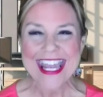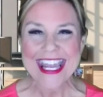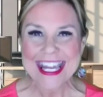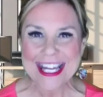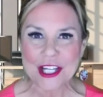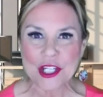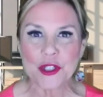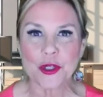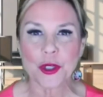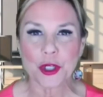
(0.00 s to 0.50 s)

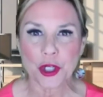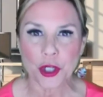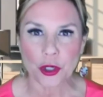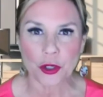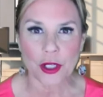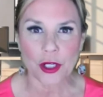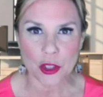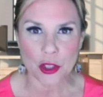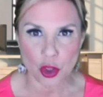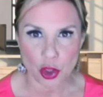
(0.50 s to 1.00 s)
in your
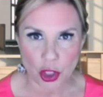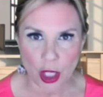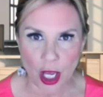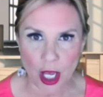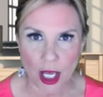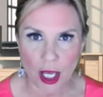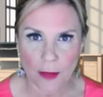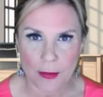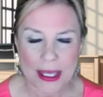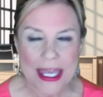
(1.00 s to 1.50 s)
current
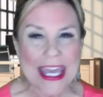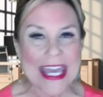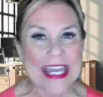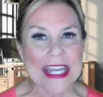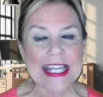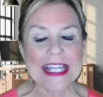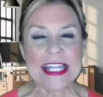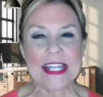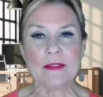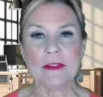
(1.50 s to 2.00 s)
job.
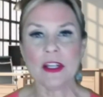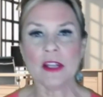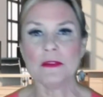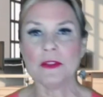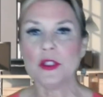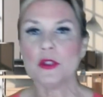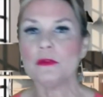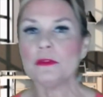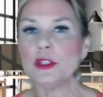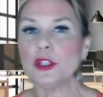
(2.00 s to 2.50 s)
Even
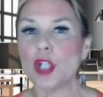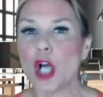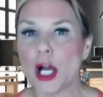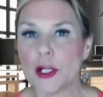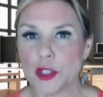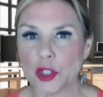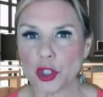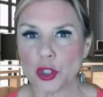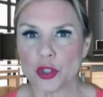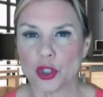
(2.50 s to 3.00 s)
if you've
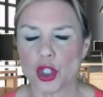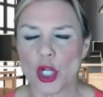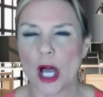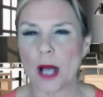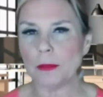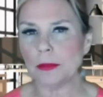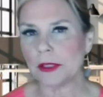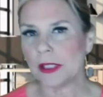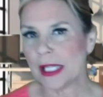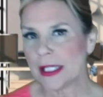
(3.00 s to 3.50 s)
lost your
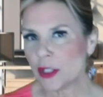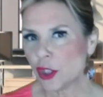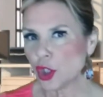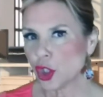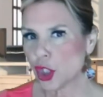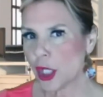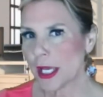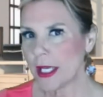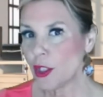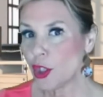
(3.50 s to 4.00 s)
job, let's
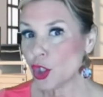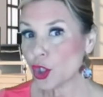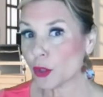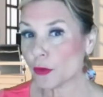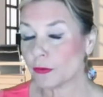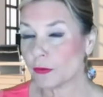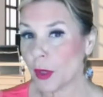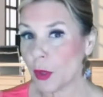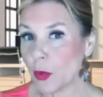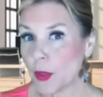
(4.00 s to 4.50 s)
change
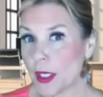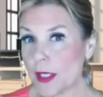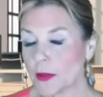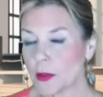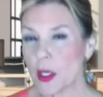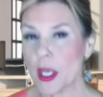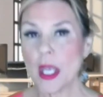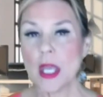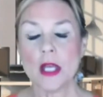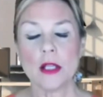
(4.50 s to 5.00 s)
your
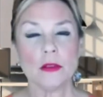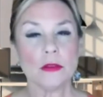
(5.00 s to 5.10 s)
focus.